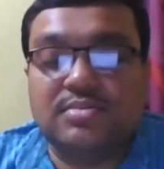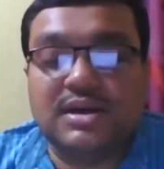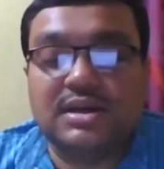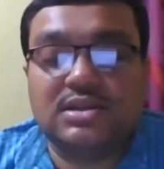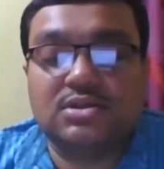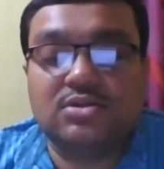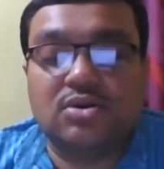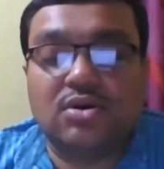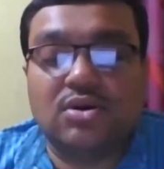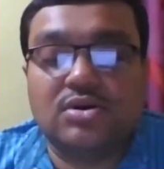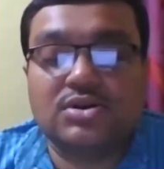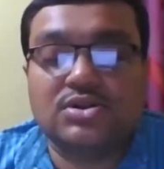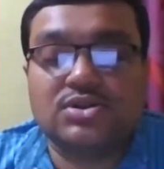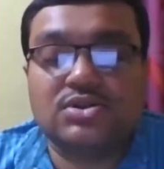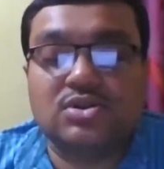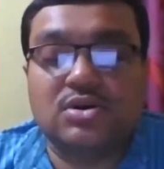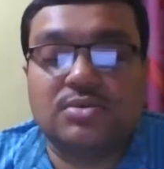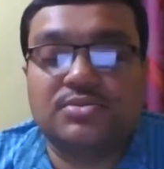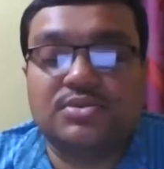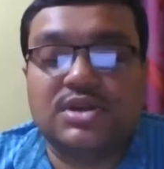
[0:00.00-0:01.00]
by
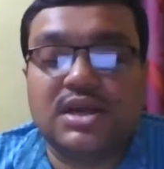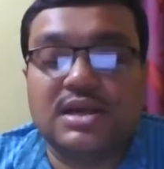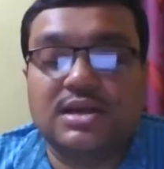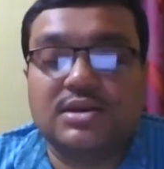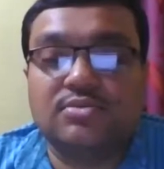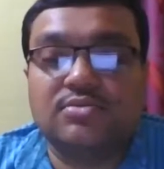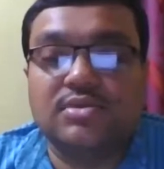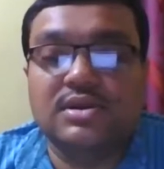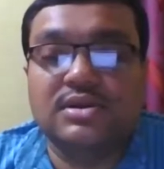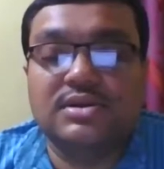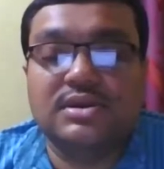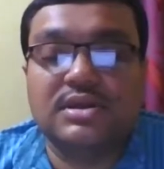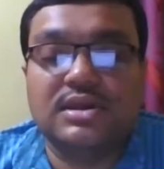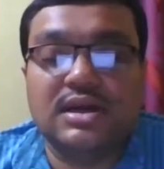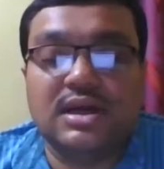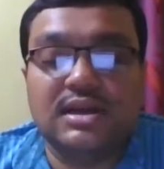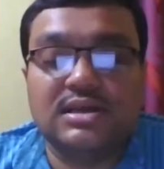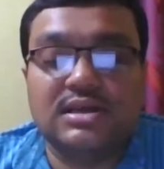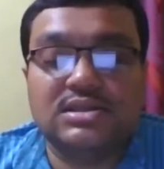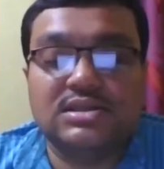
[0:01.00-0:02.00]
thoughts of tranquil
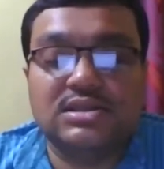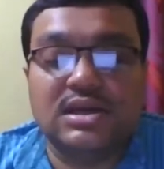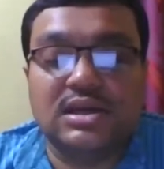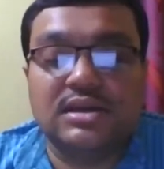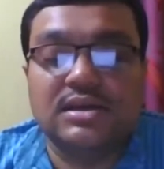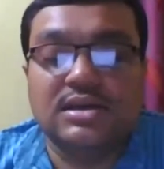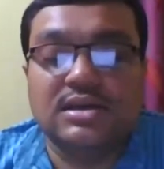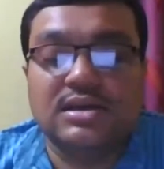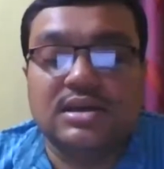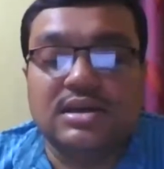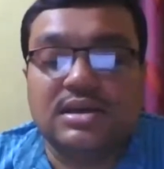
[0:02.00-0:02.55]
recollection,